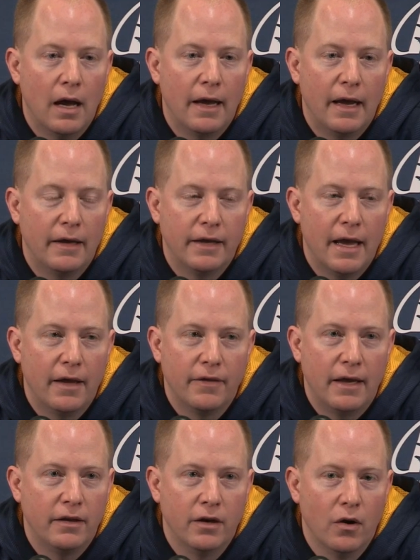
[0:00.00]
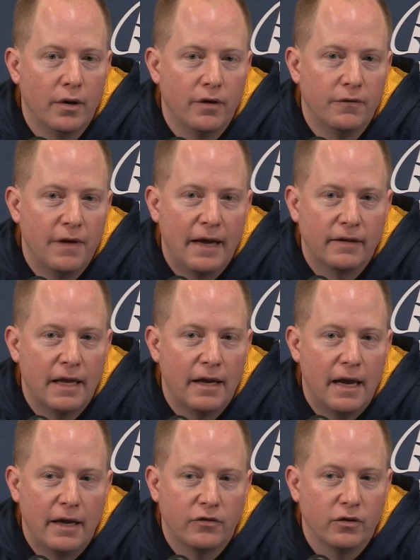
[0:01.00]
I, I, yeah, that you know, and in fact,
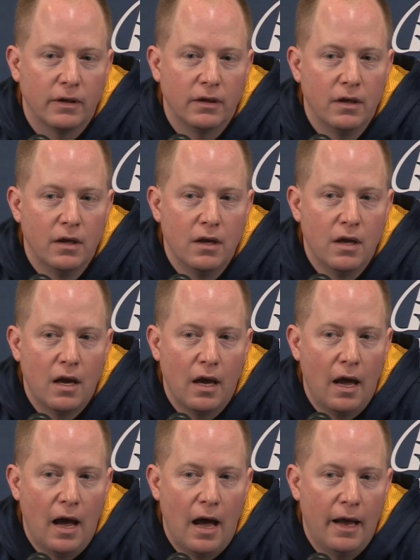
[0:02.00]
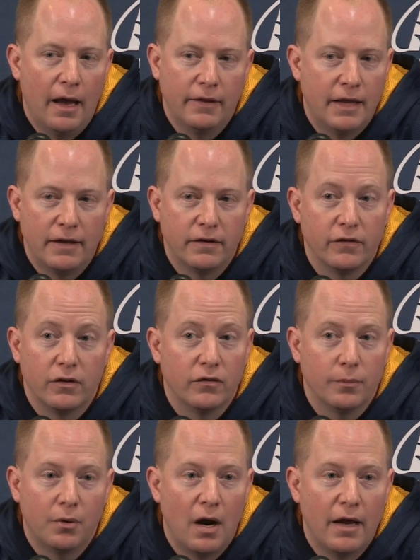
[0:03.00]
that actually, I, I, that doesn't
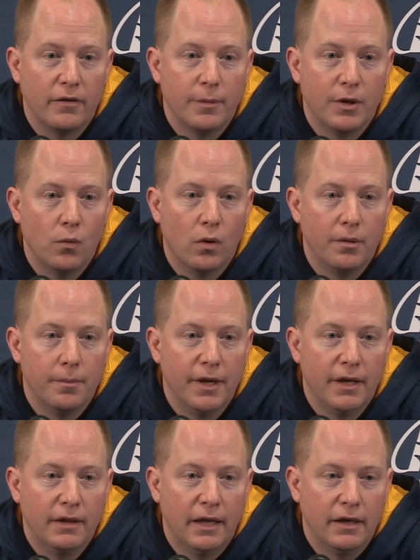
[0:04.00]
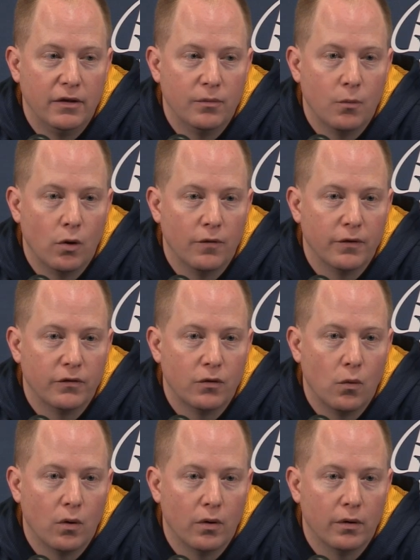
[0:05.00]
surprise me one bit that he's more of a
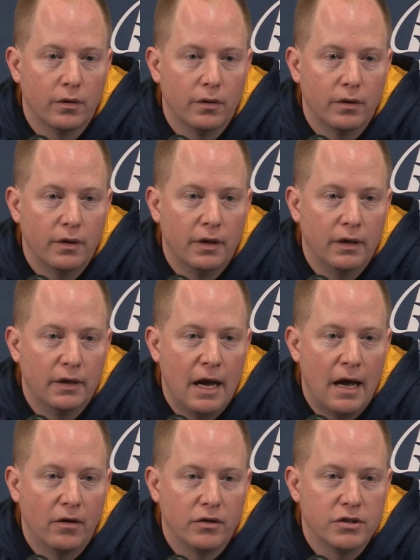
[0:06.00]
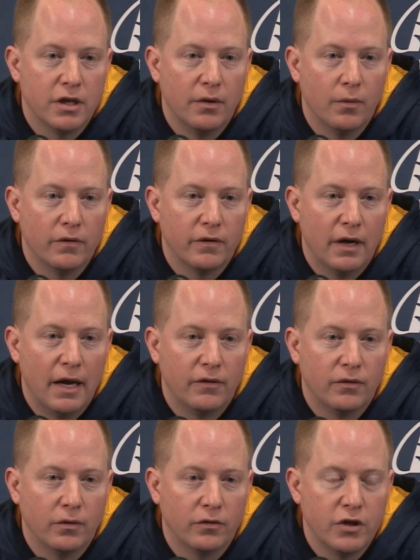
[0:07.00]
scorer in college than he was in high
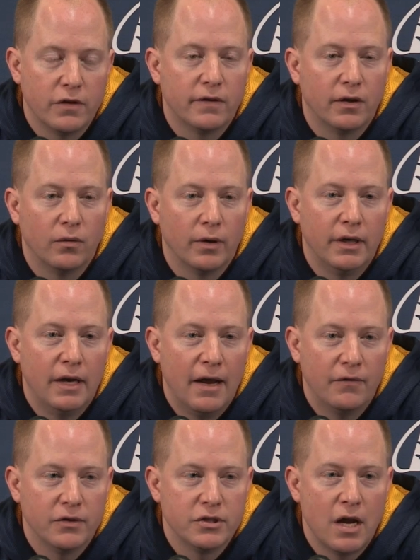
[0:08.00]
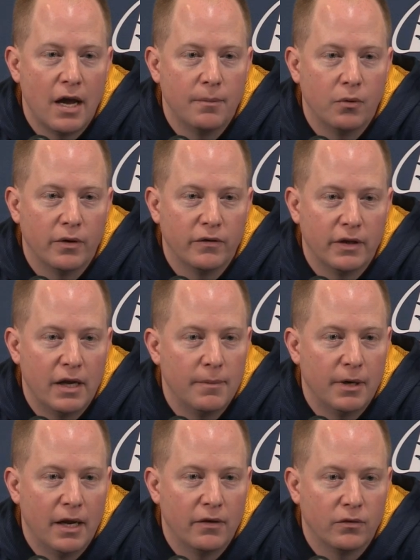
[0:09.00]
school. Justin Green averaged nine points a game
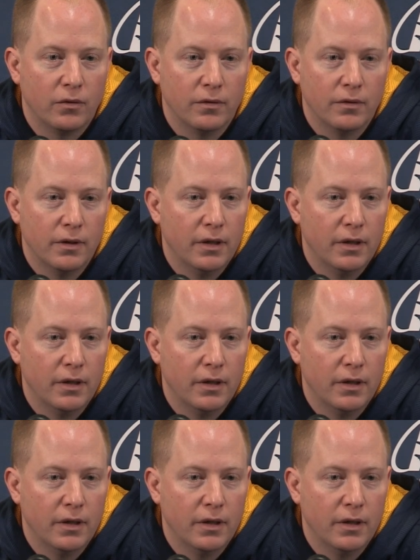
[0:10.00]
in high school.